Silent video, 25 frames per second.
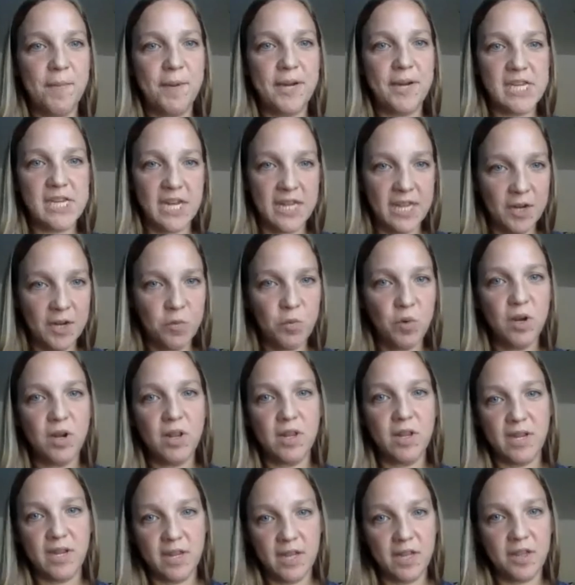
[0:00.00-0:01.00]
Because I think one
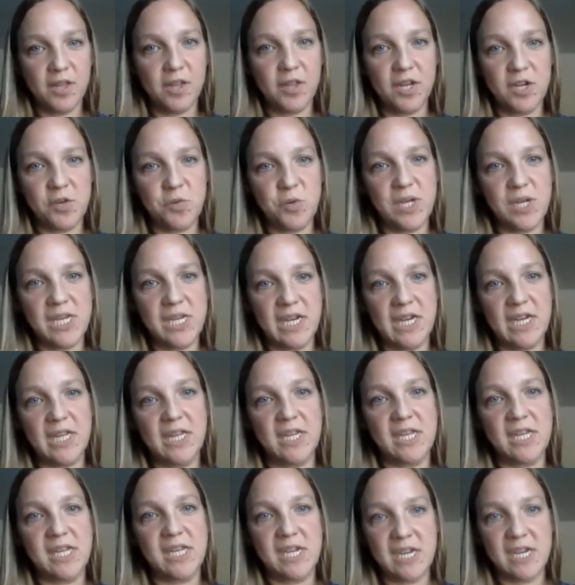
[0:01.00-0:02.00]
of the, the other things we see in
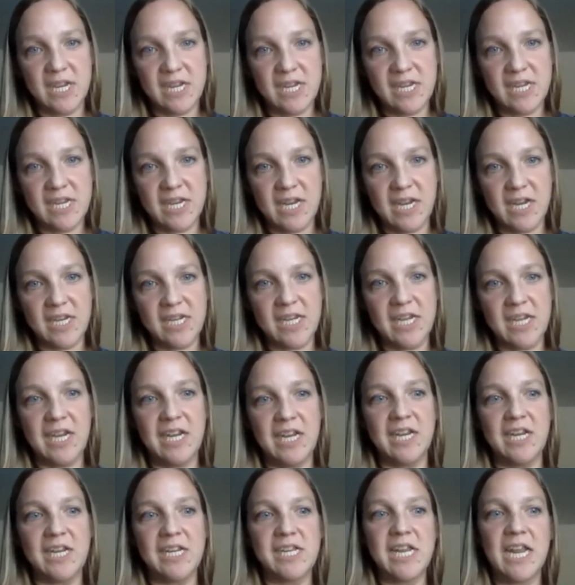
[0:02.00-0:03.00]
the statistics
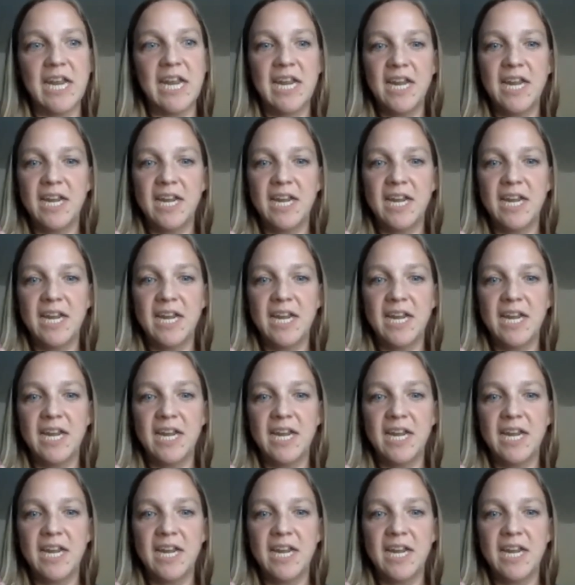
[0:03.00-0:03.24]
is